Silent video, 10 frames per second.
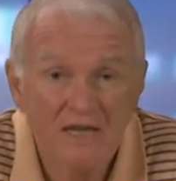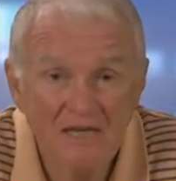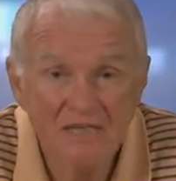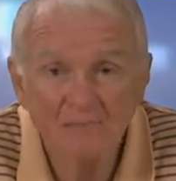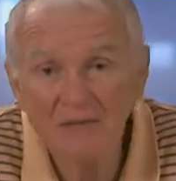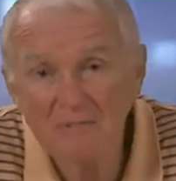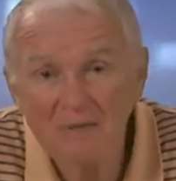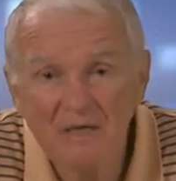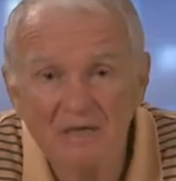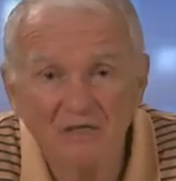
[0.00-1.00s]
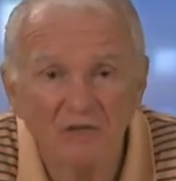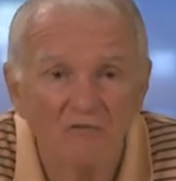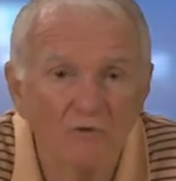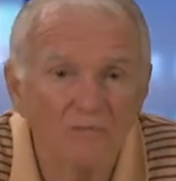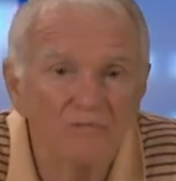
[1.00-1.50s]
SBP is a
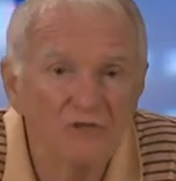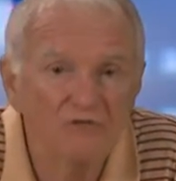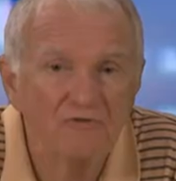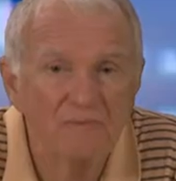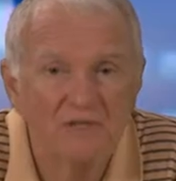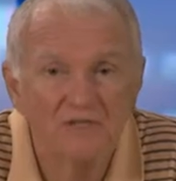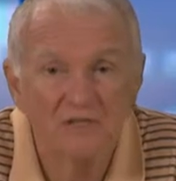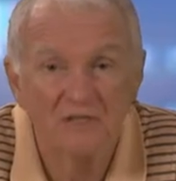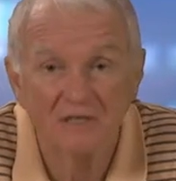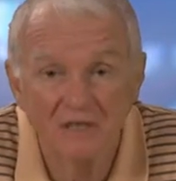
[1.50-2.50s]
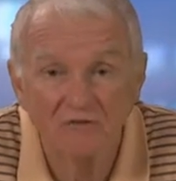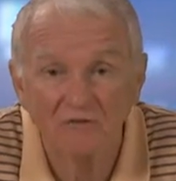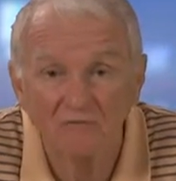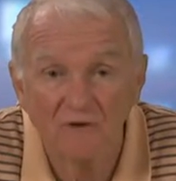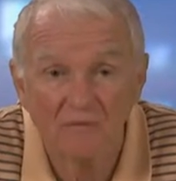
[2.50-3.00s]
group of distributors in the
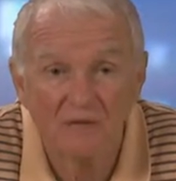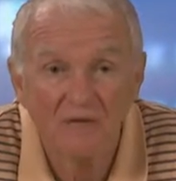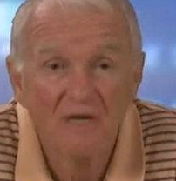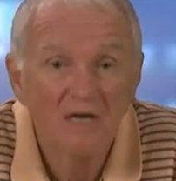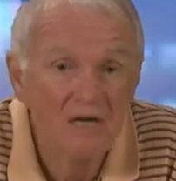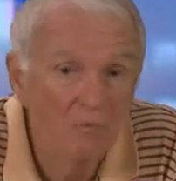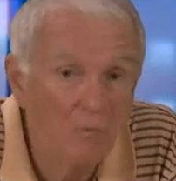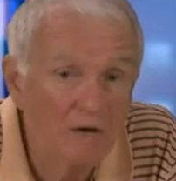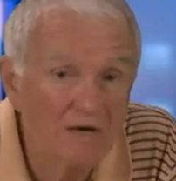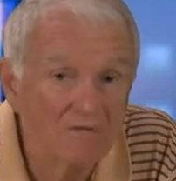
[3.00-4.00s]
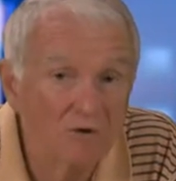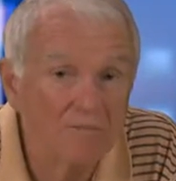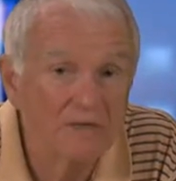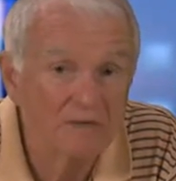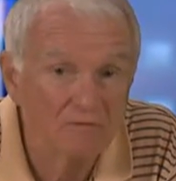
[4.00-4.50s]
industrial rubber and wire
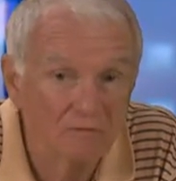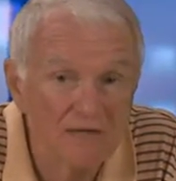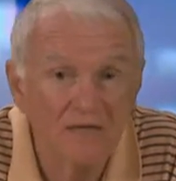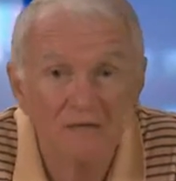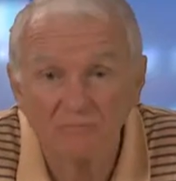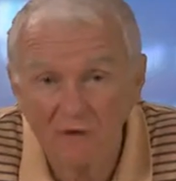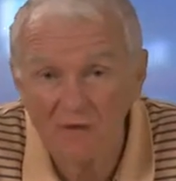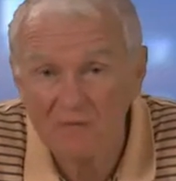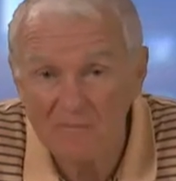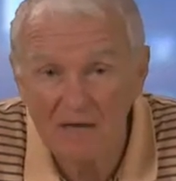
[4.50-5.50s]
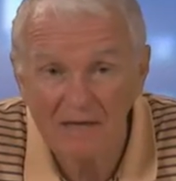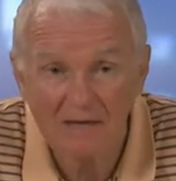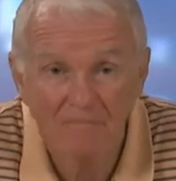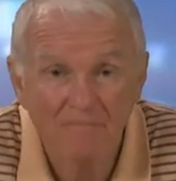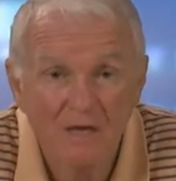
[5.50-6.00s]
rope and rigging product market.